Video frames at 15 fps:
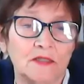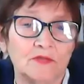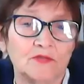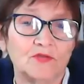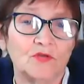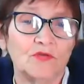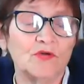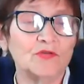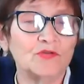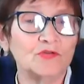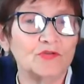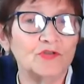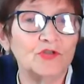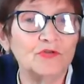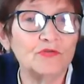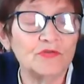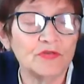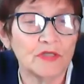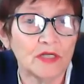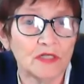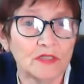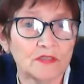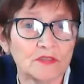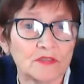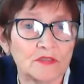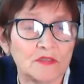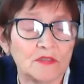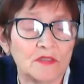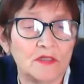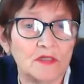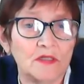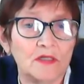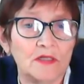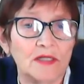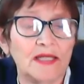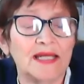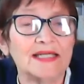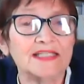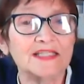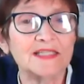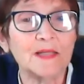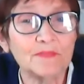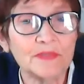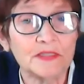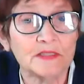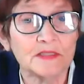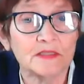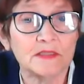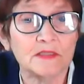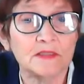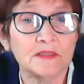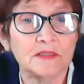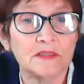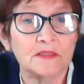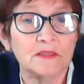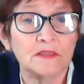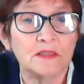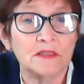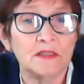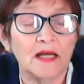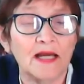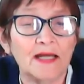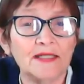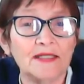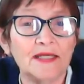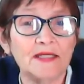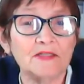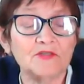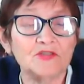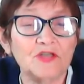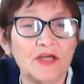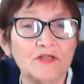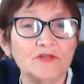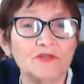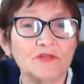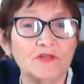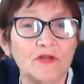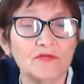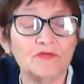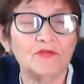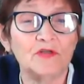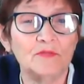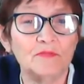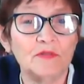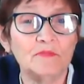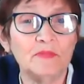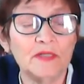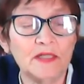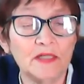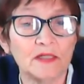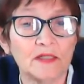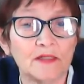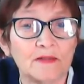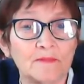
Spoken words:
so those are two things. Acceptance. I can't change another human being.